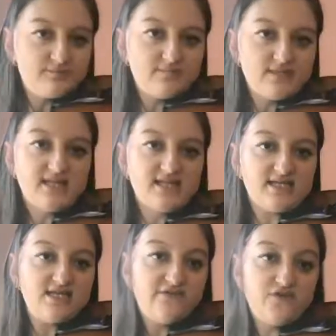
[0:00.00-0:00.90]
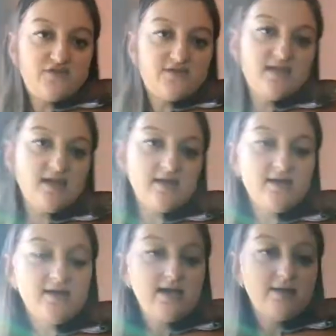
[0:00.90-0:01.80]
like this. If you see,
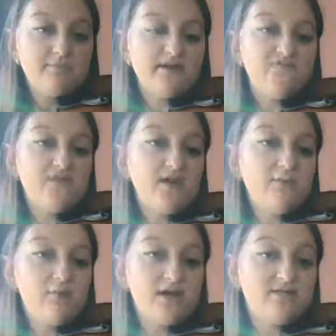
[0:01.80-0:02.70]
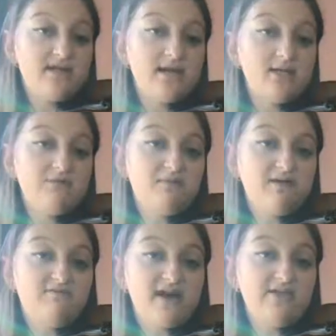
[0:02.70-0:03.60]
my fingerboard and the end of my
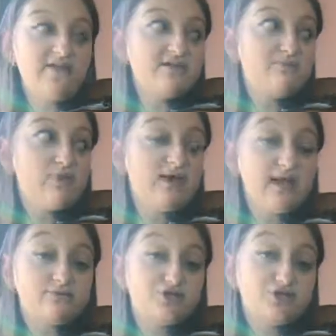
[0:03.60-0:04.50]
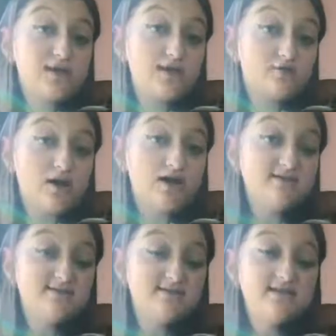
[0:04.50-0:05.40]
violin is pointing out straight
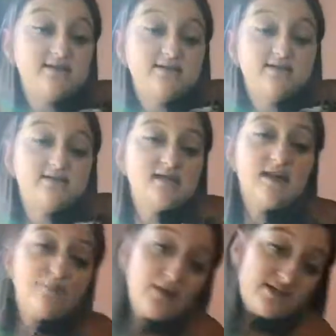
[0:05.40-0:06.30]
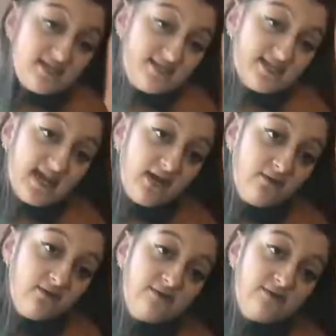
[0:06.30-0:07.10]
across. It's not pointing down,